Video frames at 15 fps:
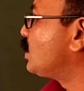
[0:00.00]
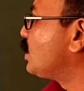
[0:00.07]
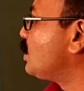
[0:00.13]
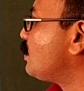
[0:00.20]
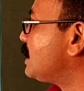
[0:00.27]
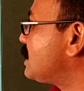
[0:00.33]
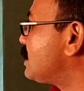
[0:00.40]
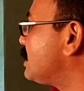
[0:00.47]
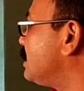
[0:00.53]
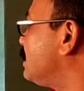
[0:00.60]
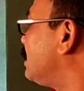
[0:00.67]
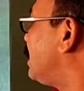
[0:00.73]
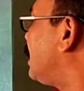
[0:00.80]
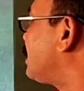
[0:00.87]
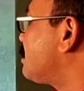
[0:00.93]
universe
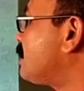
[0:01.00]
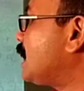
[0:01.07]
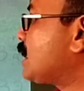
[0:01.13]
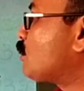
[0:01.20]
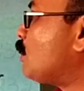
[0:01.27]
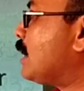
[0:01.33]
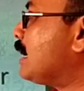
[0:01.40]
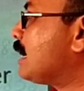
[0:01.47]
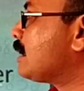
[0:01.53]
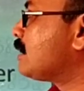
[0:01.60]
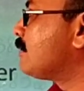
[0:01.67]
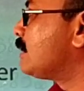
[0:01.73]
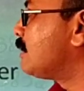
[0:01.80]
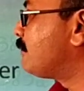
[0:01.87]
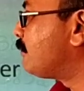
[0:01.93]
attract one another
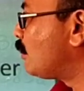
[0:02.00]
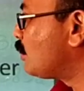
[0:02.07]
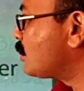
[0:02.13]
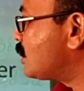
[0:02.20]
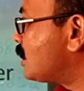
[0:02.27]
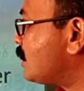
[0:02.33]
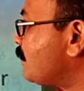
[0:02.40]
with a force